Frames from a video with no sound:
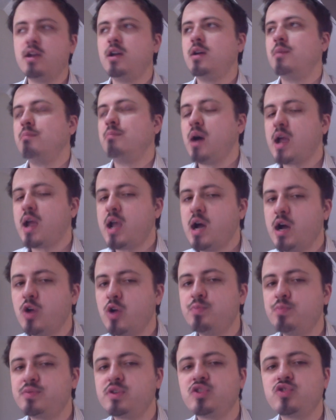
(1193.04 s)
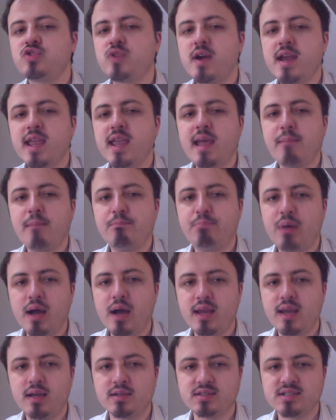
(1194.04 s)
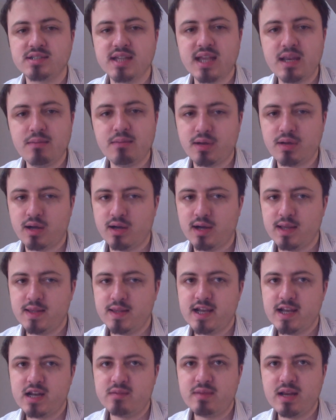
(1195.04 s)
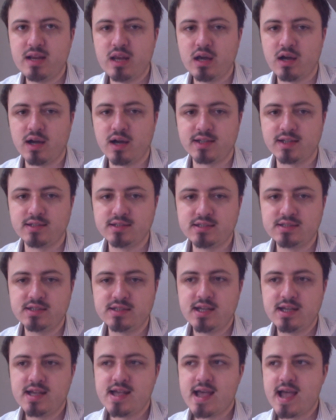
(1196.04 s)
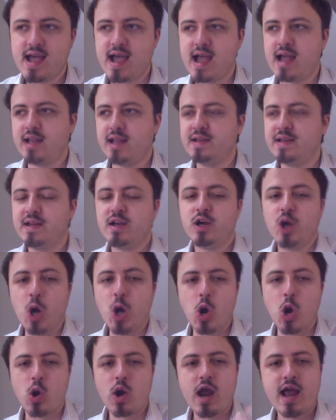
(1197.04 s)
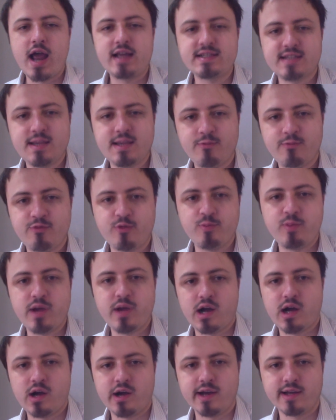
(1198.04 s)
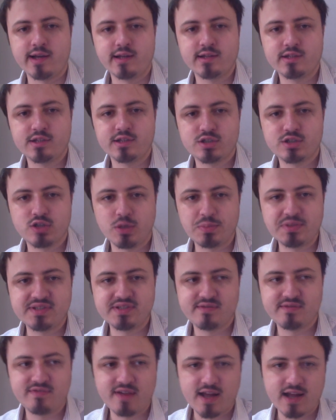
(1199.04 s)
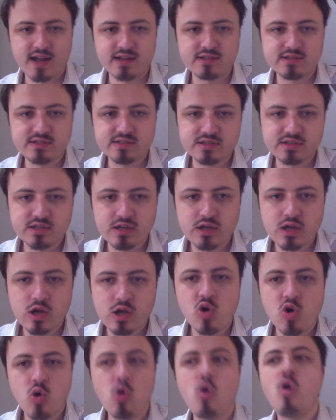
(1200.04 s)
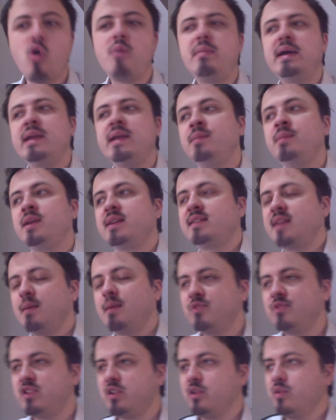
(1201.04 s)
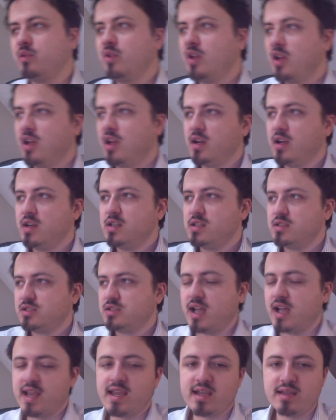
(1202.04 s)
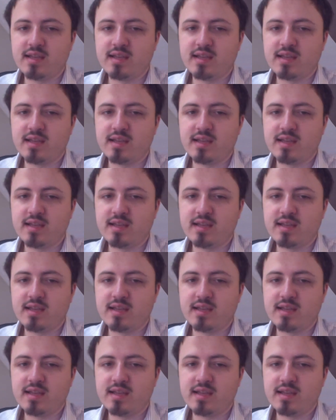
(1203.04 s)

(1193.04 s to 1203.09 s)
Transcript: My hope to try and get bikers in behind the enemy lines and harass him from behind to stop his advance, or maybe attempt to take